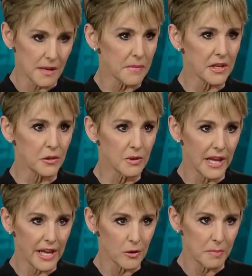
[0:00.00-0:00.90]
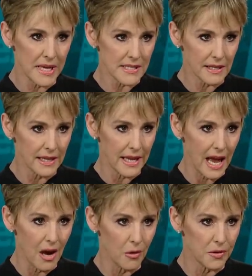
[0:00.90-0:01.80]
something. You lay out basically
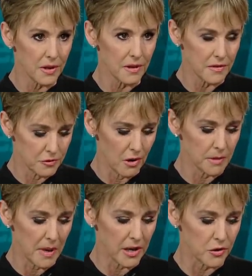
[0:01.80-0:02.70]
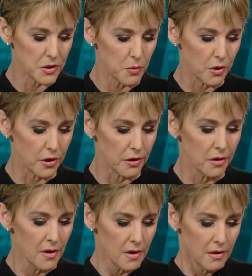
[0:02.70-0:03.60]
how the, the drug makers
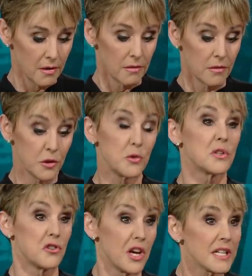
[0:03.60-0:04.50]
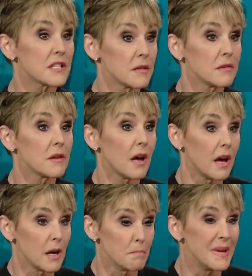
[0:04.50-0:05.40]
were, you suggest,
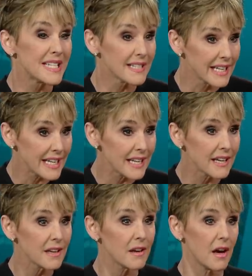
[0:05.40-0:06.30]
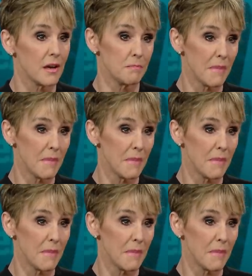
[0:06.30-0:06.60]
Uh, misleading uh,